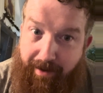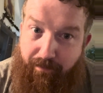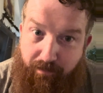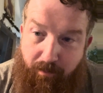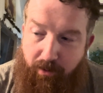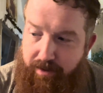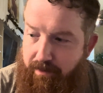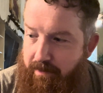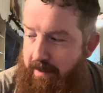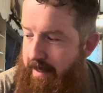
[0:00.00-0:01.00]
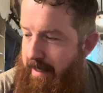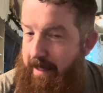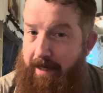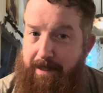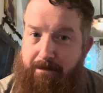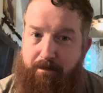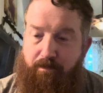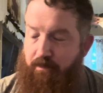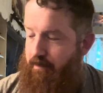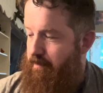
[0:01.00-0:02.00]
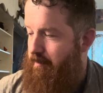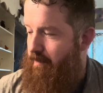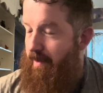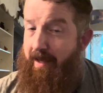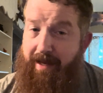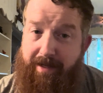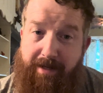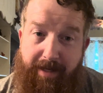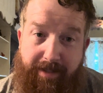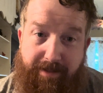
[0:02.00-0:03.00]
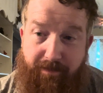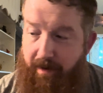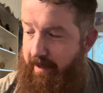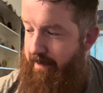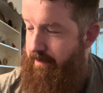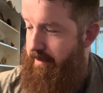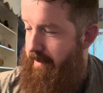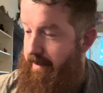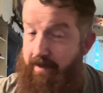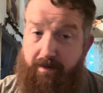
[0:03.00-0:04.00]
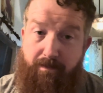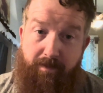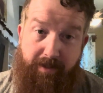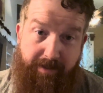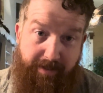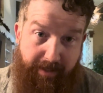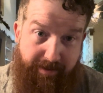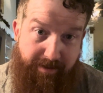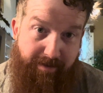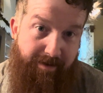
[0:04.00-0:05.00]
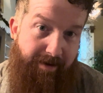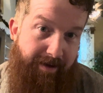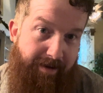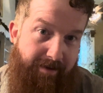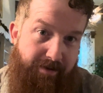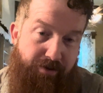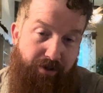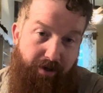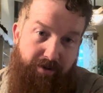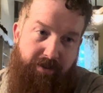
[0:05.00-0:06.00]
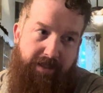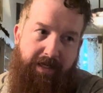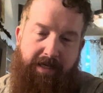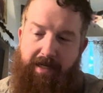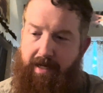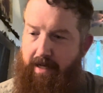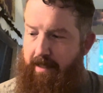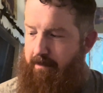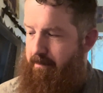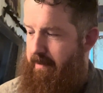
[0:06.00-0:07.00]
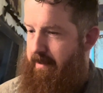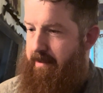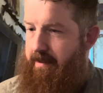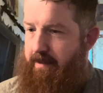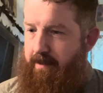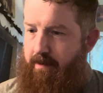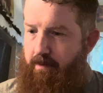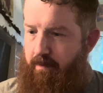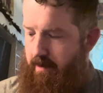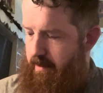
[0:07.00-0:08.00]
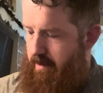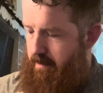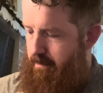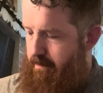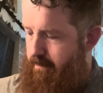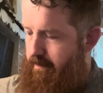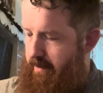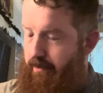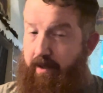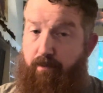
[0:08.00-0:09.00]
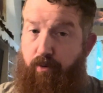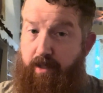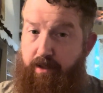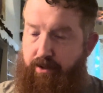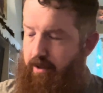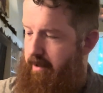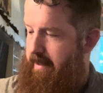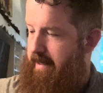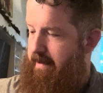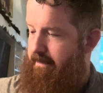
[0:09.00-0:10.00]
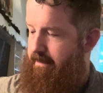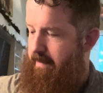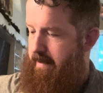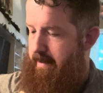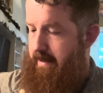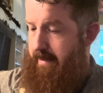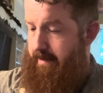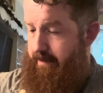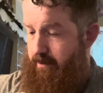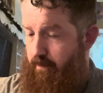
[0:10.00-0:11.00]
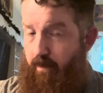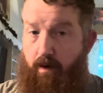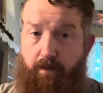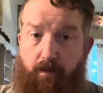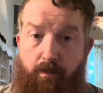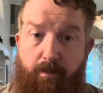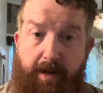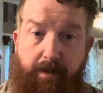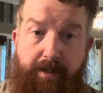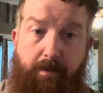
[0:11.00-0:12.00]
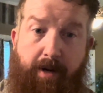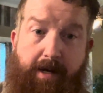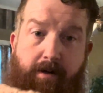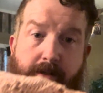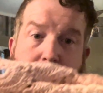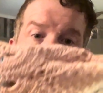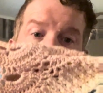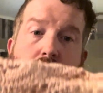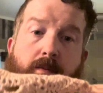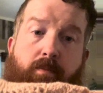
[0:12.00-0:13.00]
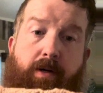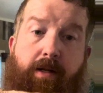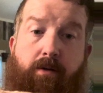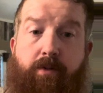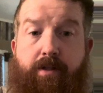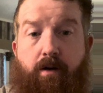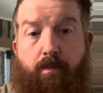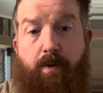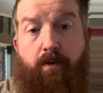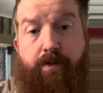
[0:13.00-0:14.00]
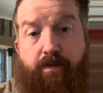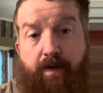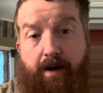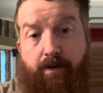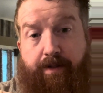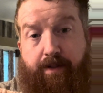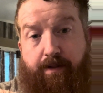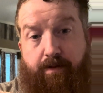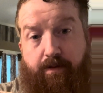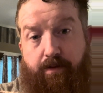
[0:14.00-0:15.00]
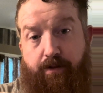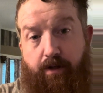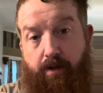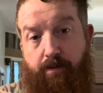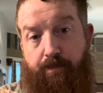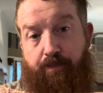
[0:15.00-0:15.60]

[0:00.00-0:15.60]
from Crystal, and it's very evident in this next shawl. It's the only completed shawl I have so far from Bag a Day Patterns, but it was her post-virus shawl,